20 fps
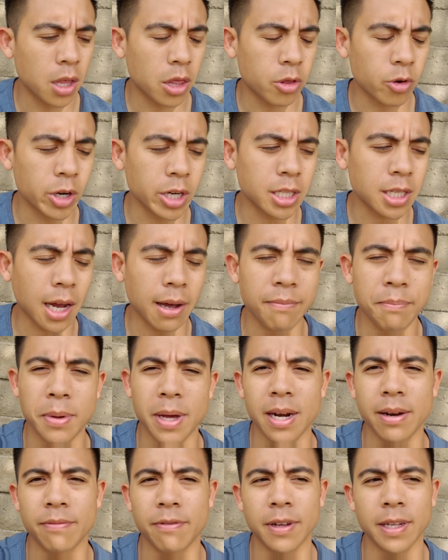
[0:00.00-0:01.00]
Three top
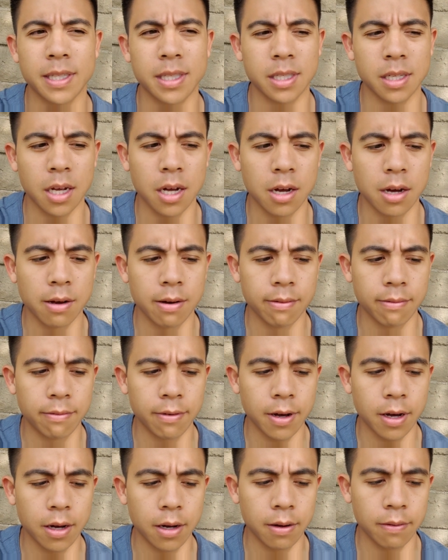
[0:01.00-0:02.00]
benefits of
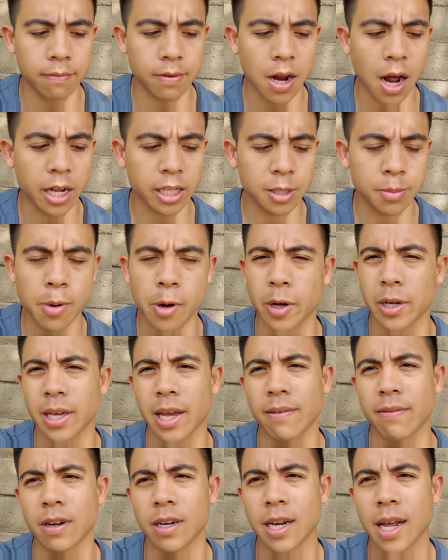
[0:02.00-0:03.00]
not smoking
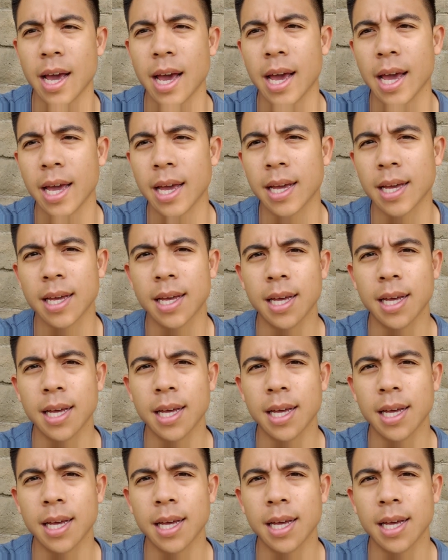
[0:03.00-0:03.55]
every day.